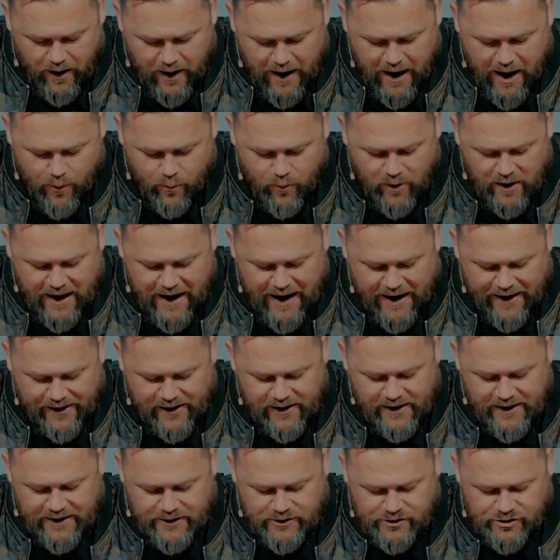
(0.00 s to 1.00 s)
I will
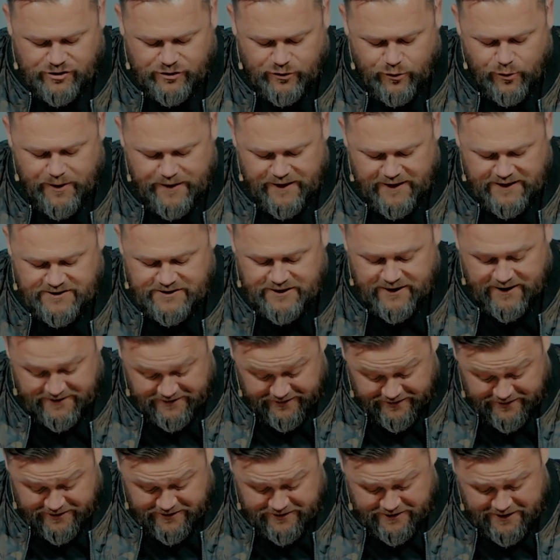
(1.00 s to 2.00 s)
utterly destroy their
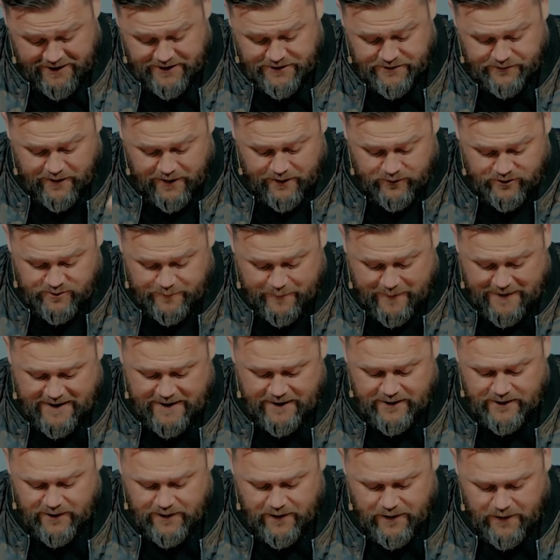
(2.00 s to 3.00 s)
cities. This is Israel
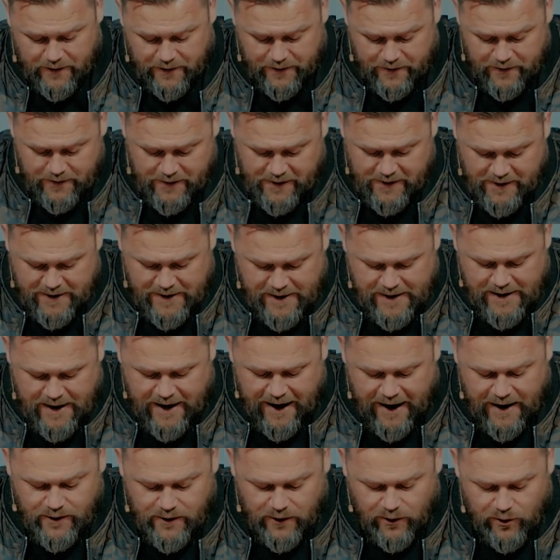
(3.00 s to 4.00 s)
speaking to God.
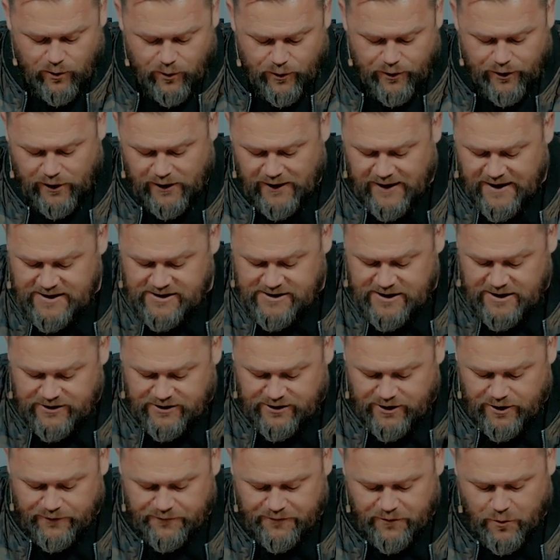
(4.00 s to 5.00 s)
And the Lord listened
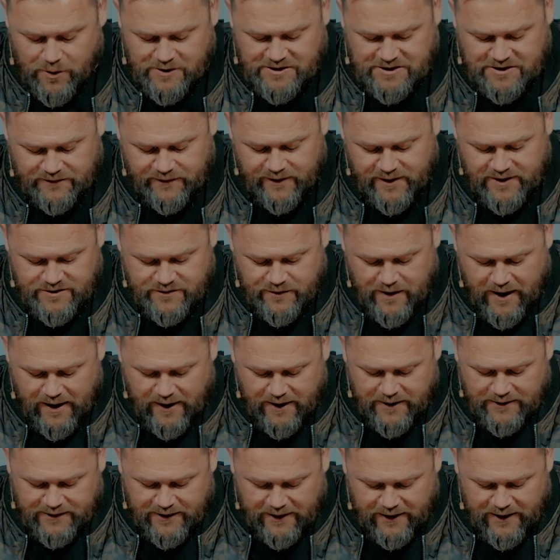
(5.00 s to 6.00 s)
to the voice of
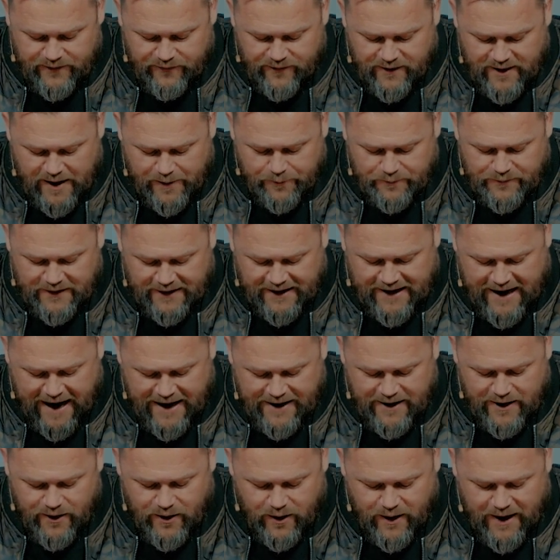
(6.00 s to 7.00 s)
Israel and delivered up the
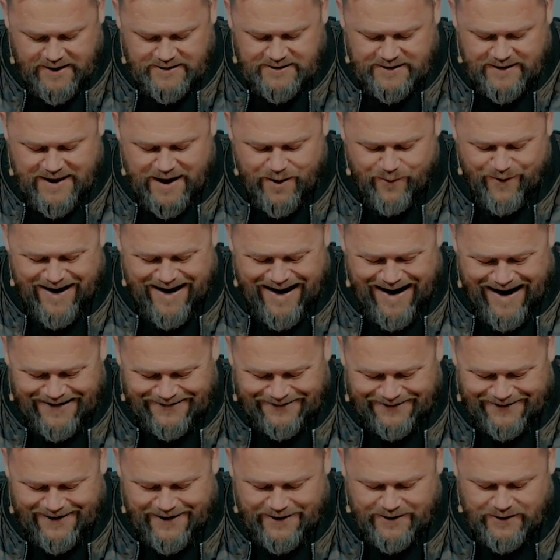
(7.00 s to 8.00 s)
Canaanites, and
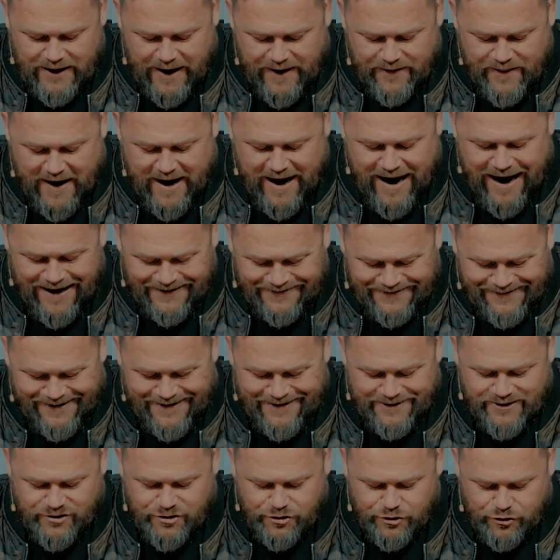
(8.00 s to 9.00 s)
they
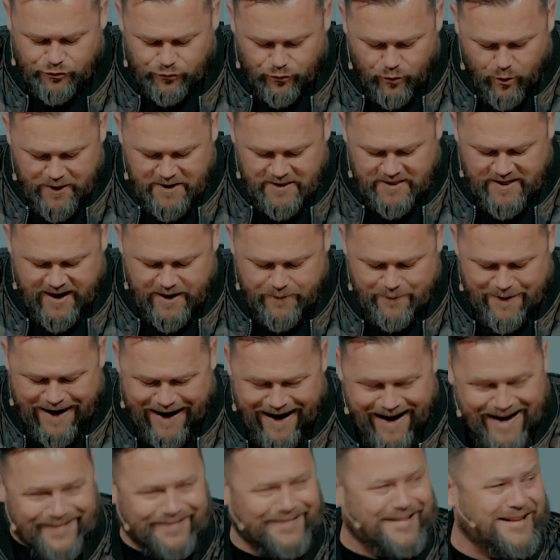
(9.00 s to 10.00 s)
utterly destroyed them
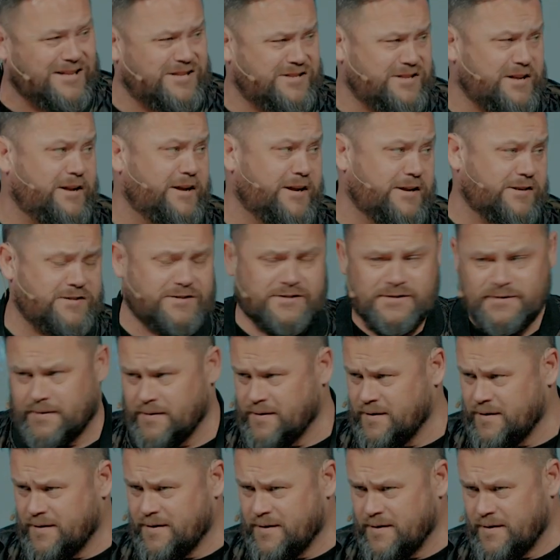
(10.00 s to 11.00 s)
and their cities.
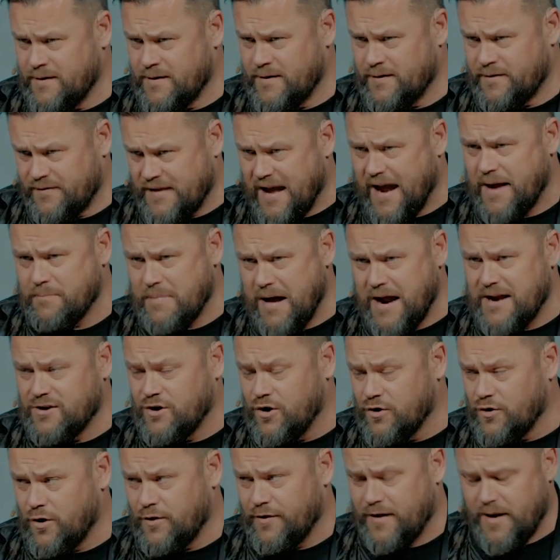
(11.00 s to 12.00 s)
They
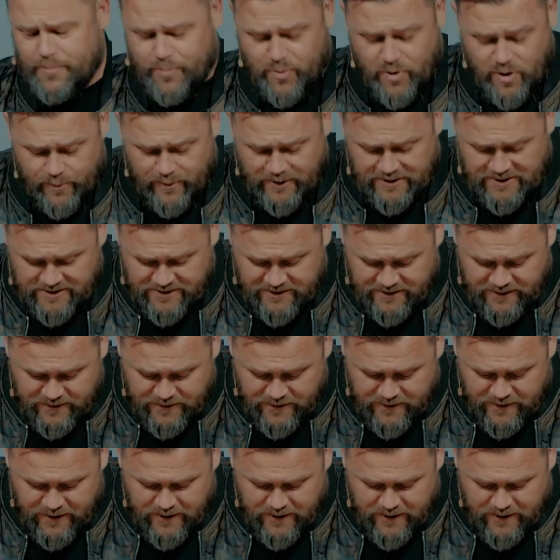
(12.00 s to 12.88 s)
made good on their promise.